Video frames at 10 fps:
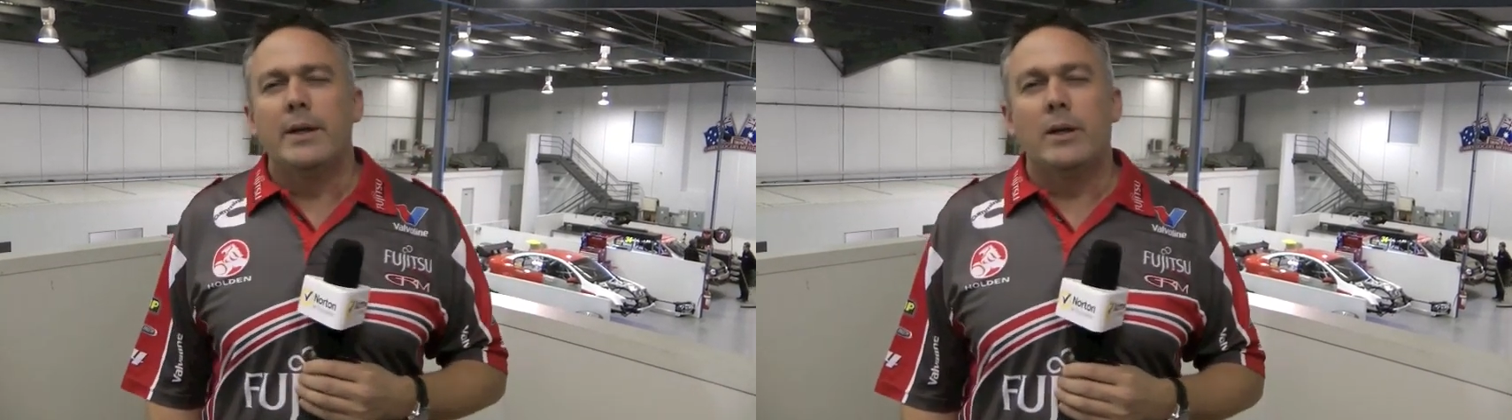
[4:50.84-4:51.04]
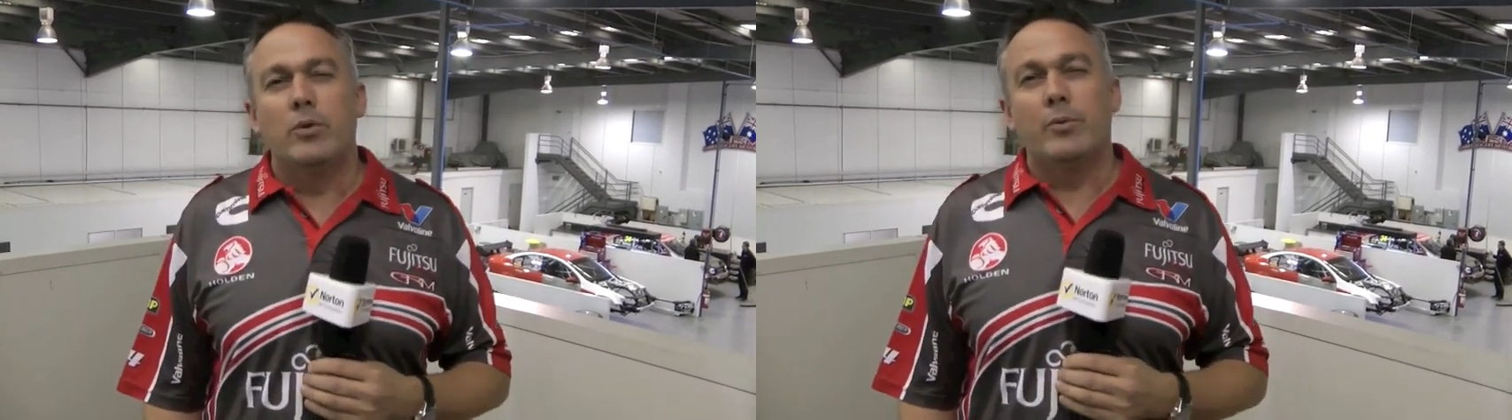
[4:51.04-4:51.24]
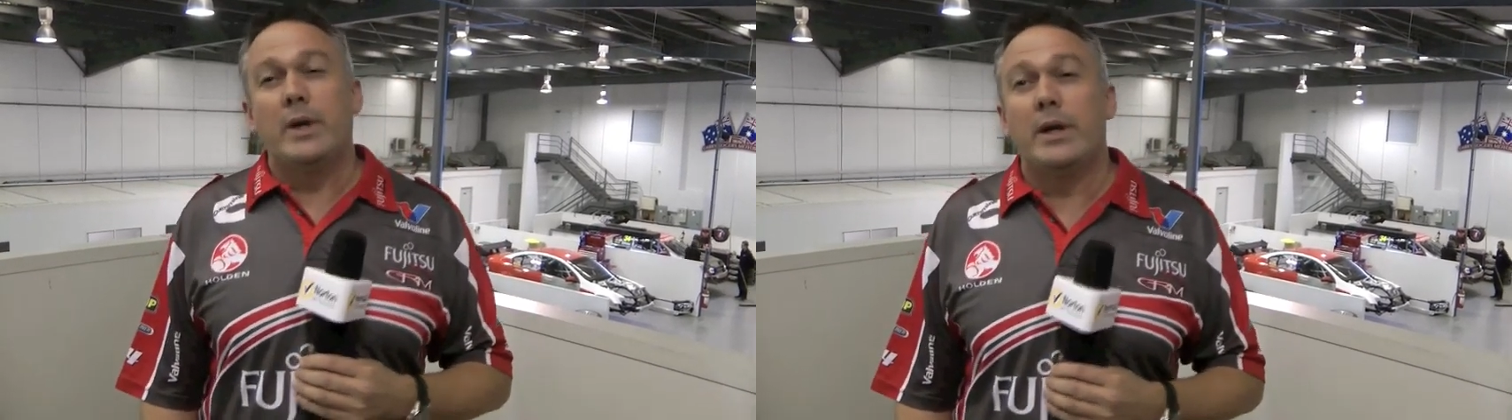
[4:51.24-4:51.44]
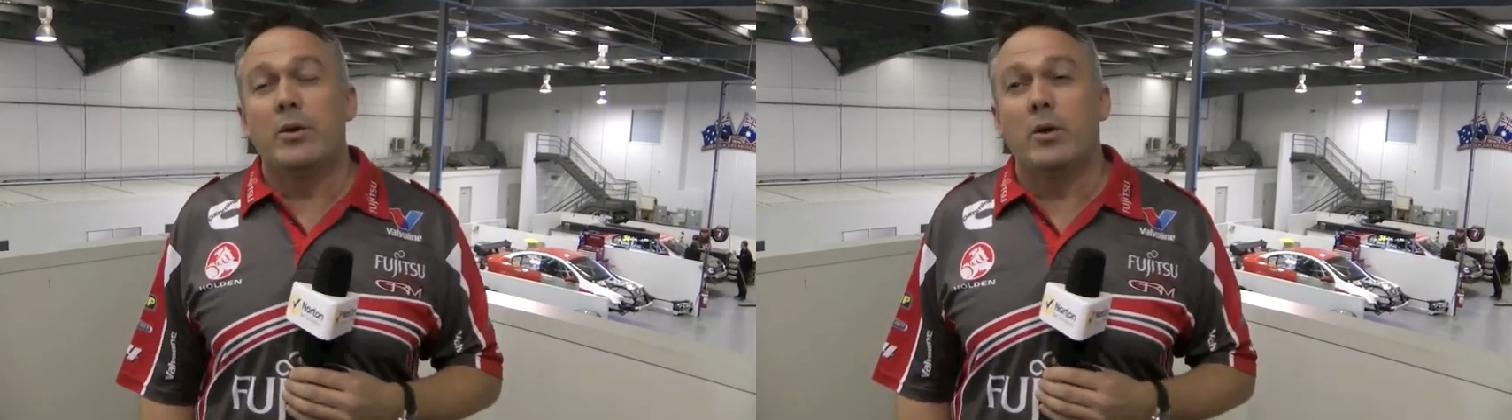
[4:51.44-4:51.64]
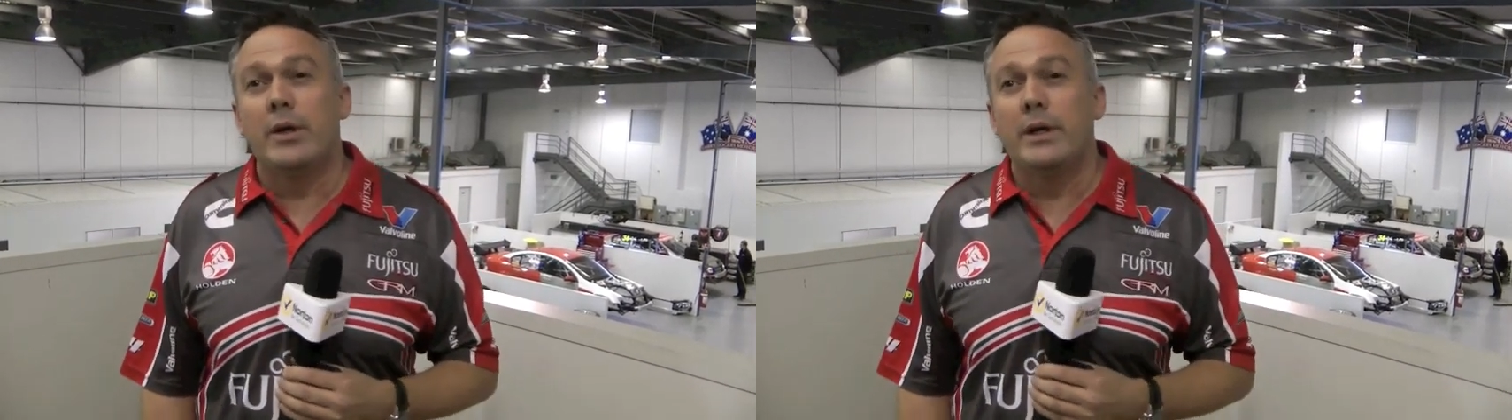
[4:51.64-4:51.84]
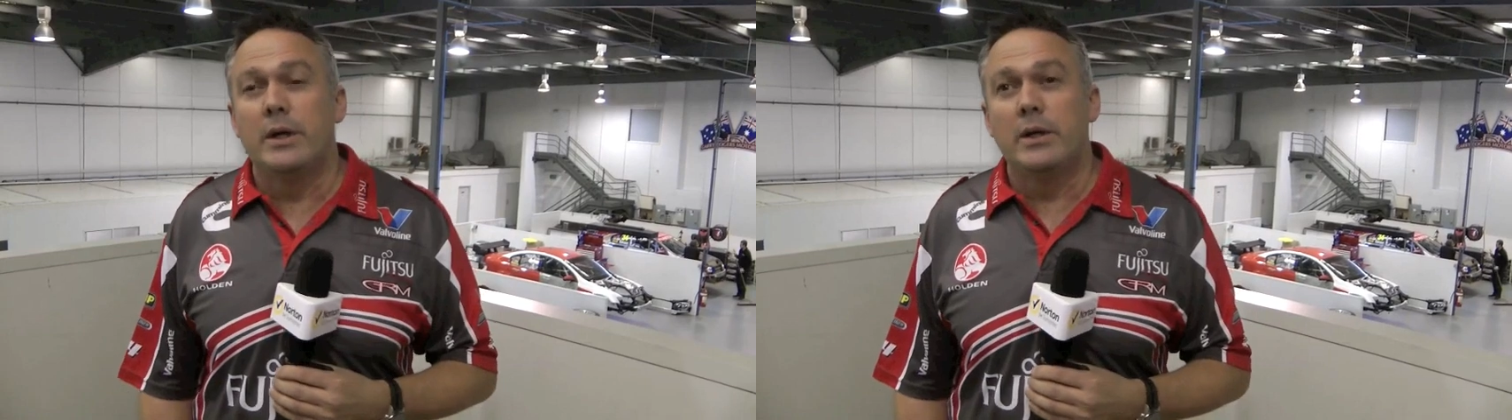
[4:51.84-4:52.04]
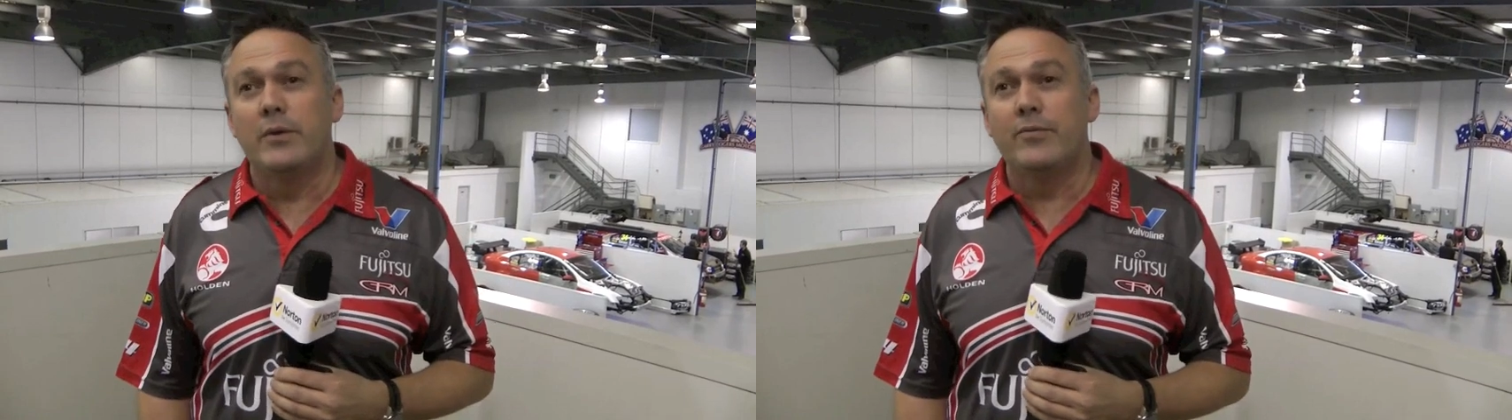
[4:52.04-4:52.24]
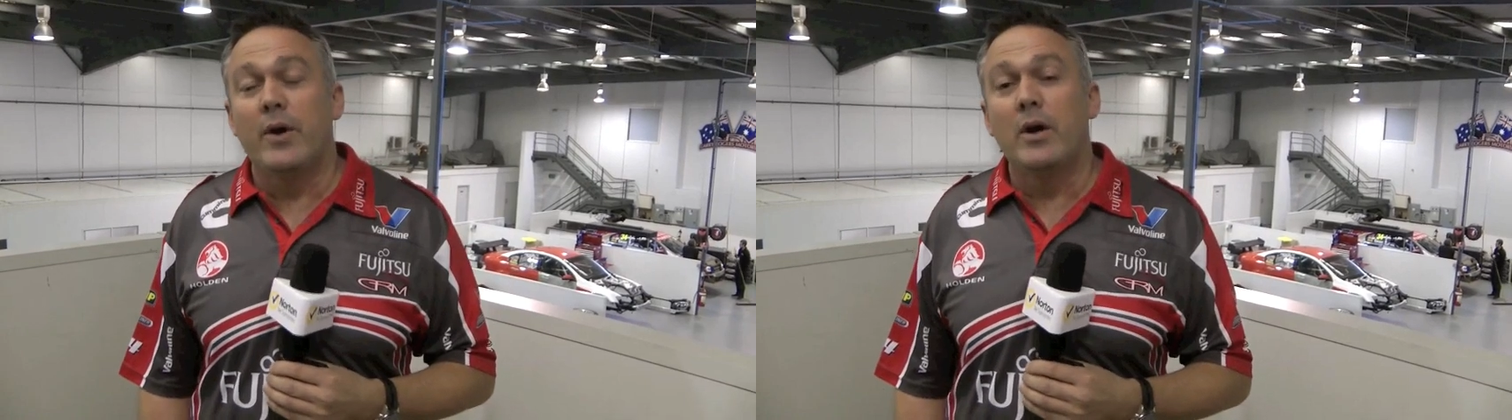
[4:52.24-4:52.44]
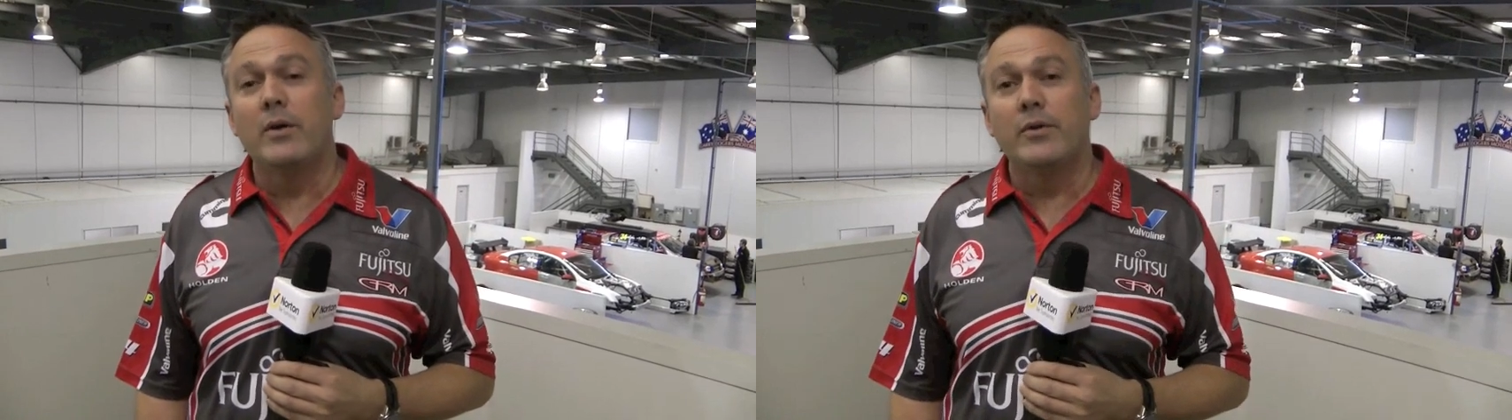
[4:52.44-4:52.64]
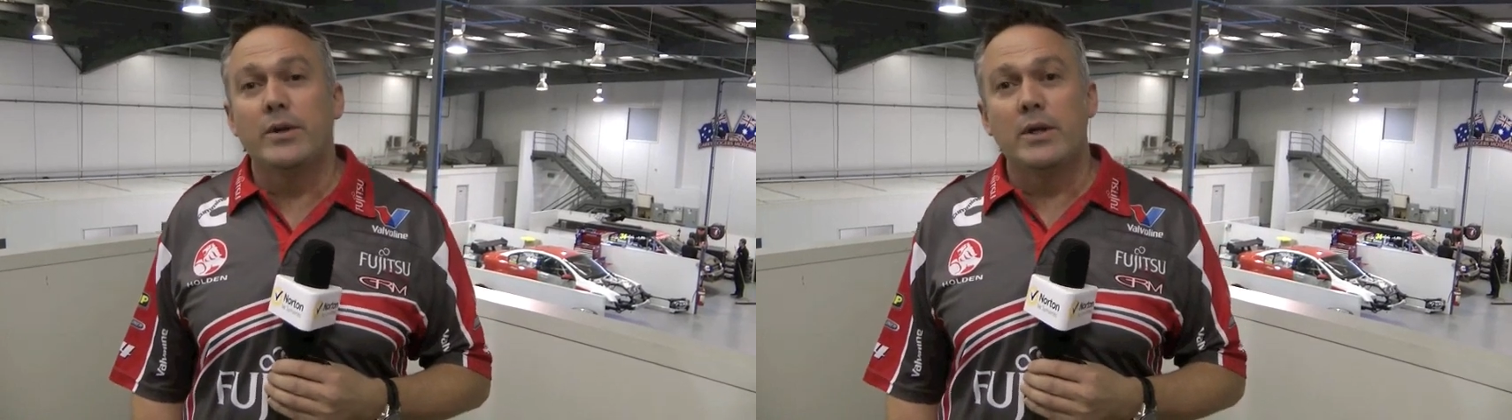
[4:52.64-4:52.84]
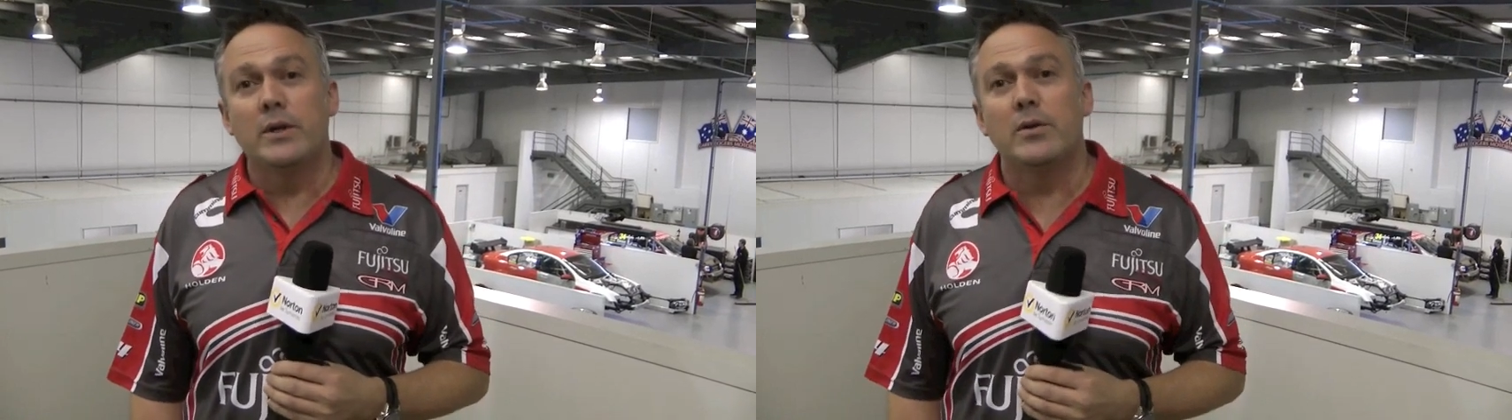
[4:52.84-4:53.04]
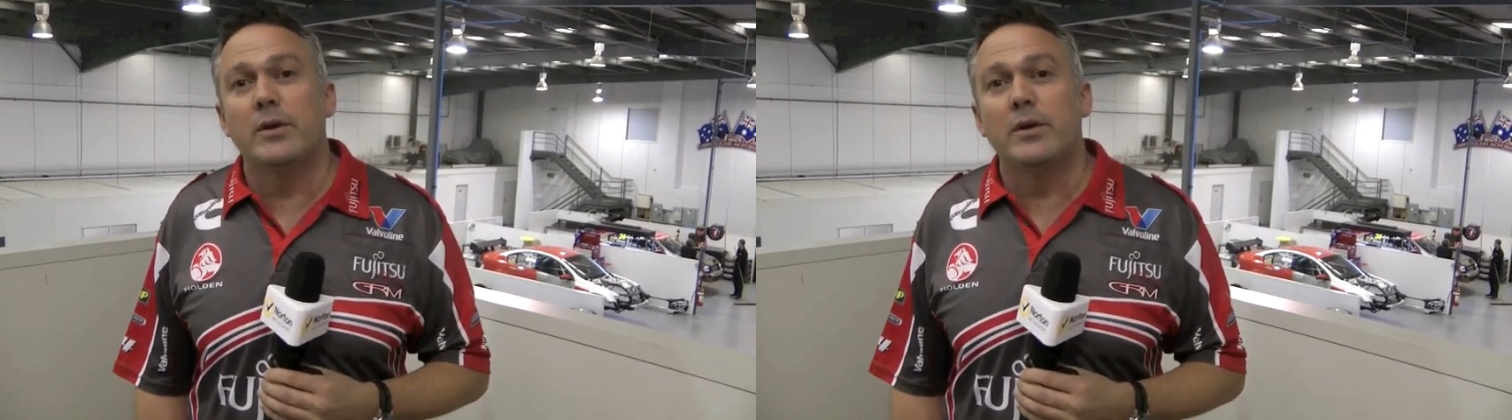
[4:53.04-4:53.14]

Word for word: That would have been in '95, I think,